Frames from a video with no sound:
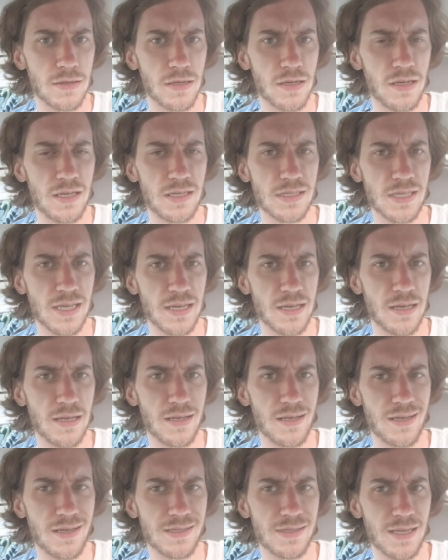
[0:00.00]
Is it
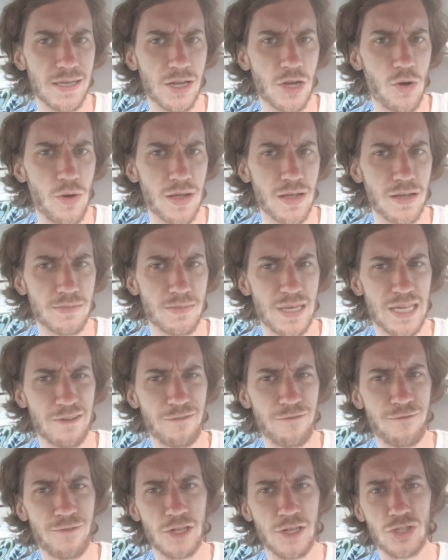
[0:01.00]
is it going to be
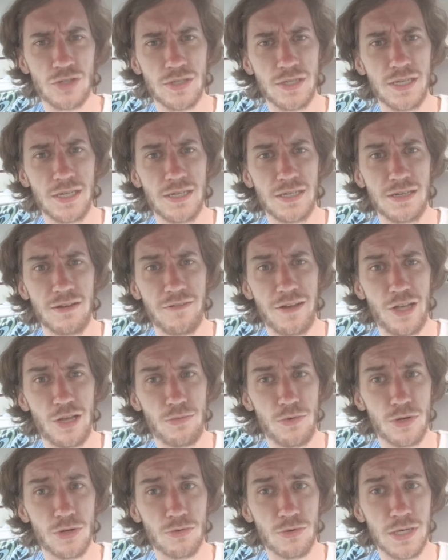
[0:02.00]
officially
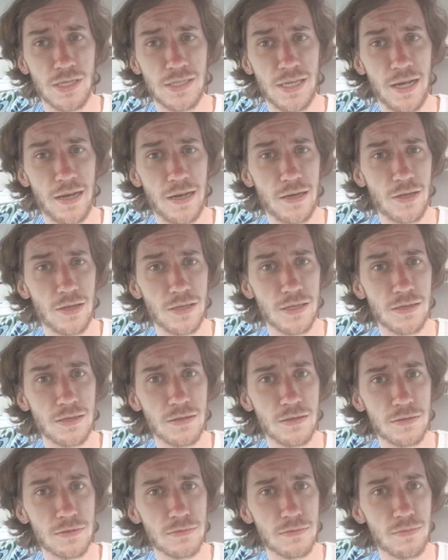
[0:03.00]
available to retail
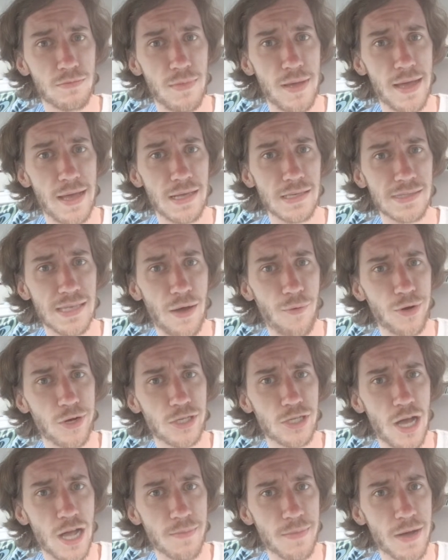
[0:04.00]
in May? Is that what you're
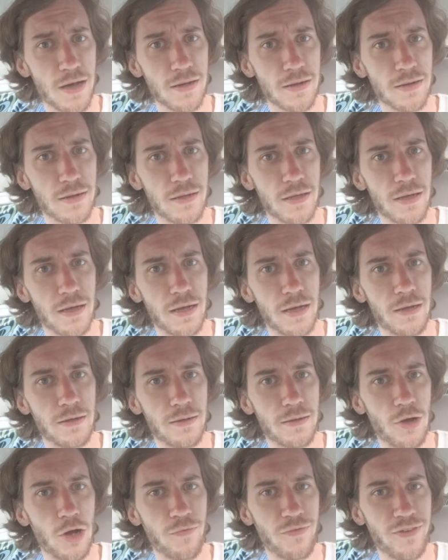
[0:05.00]
talking about?
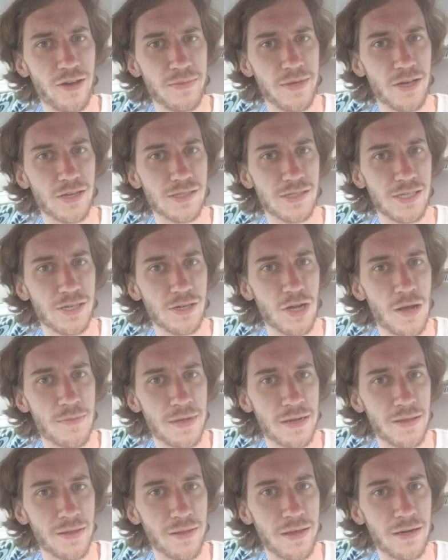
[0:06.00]
Hold up a
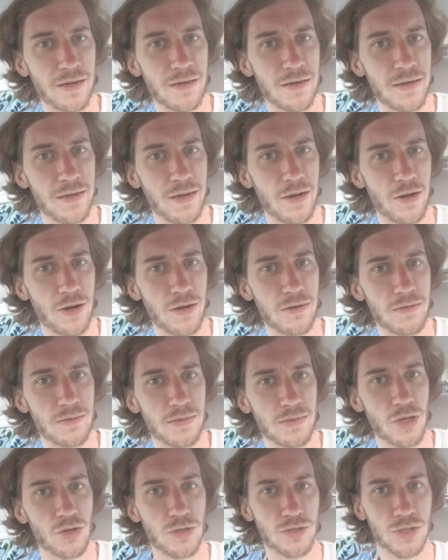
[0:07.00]
comment here, or
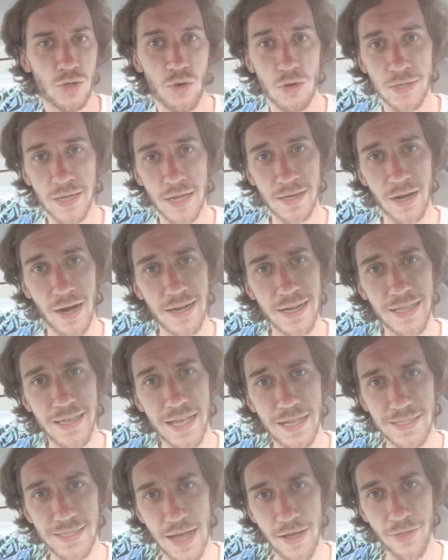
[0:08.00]
scrolling down here. I need to
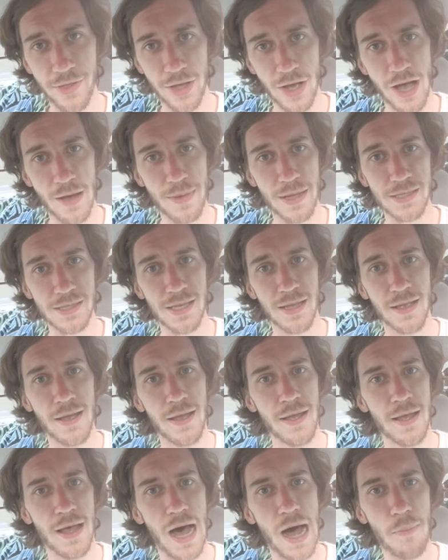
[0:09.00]
get down the comments.
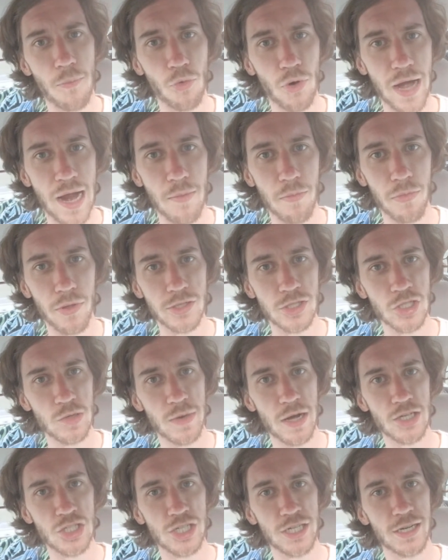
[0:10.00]
I'm rambling too
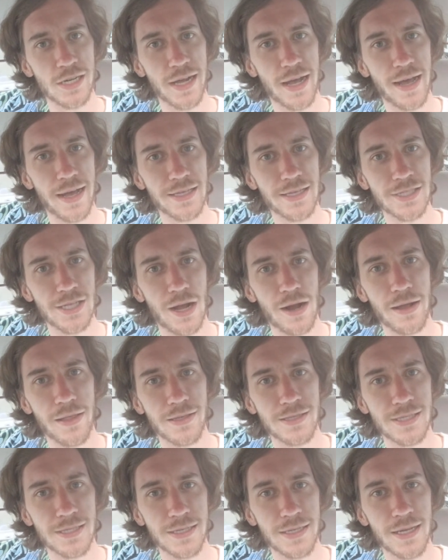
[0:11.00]
much here, guys. Sorry,
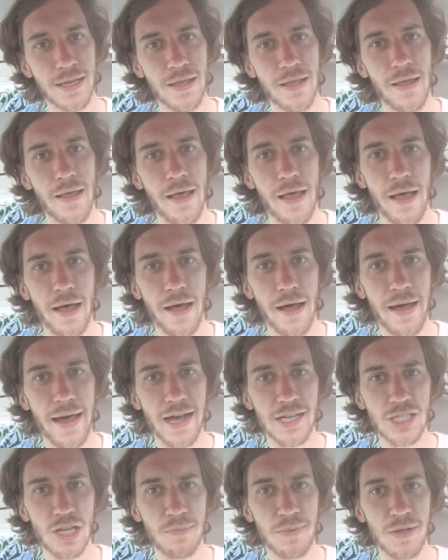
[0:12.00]
let's see.
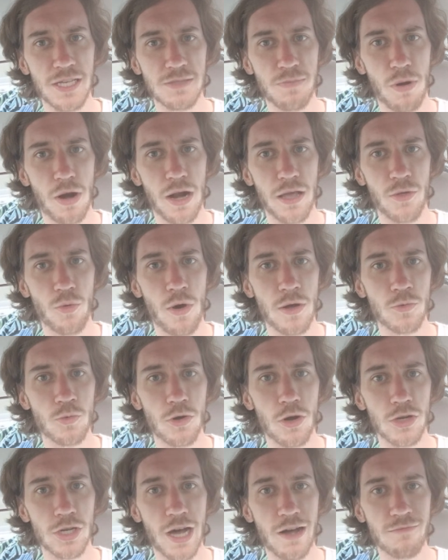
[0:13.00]
XRP is part of the one
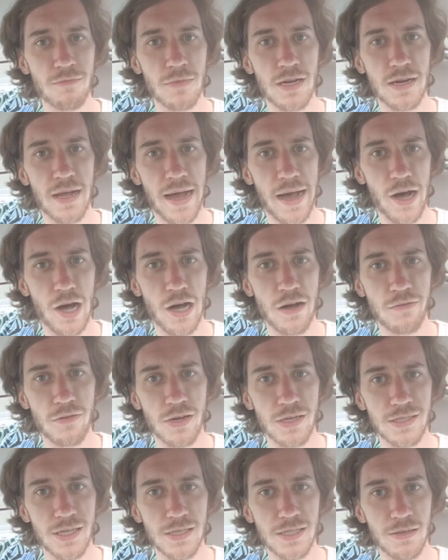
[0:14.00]
world government. However,
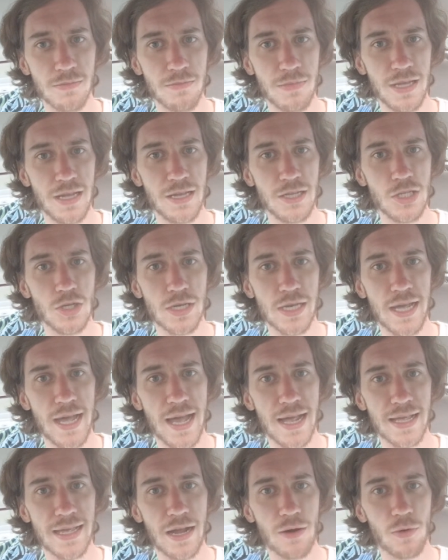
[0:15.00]
it doesn't mean you
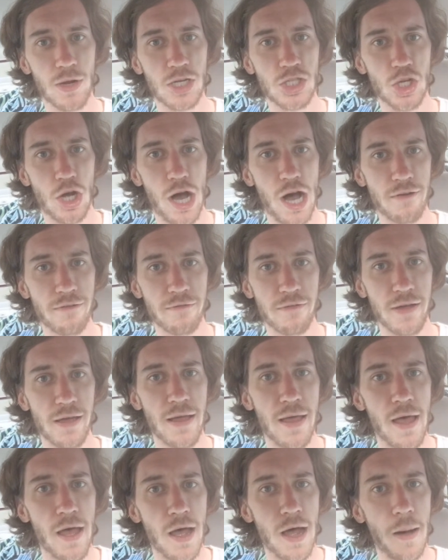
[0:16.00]
can't get rich off of it.
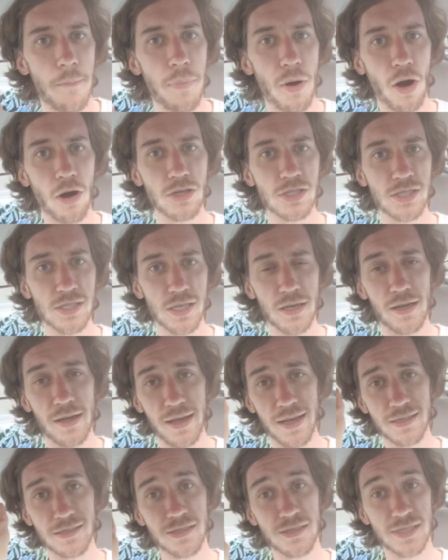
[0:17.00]
Parse that
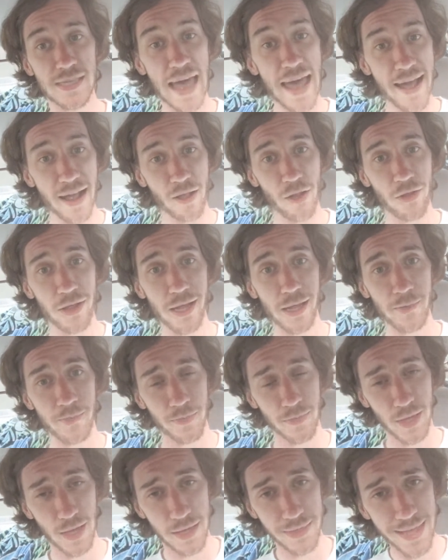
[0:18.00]

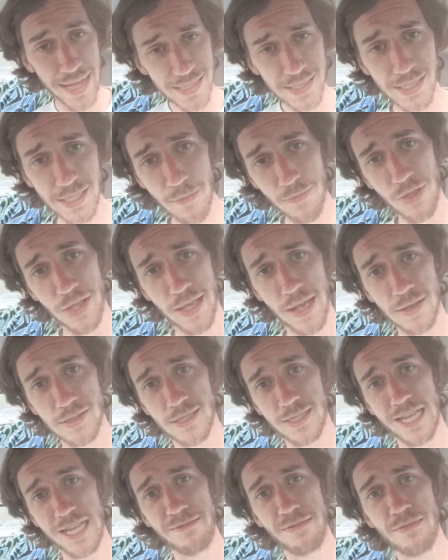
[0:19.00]
exactly. And that's something
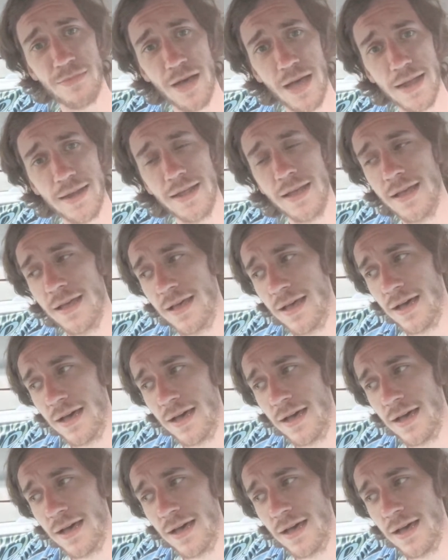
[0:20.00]
else to keep in mind.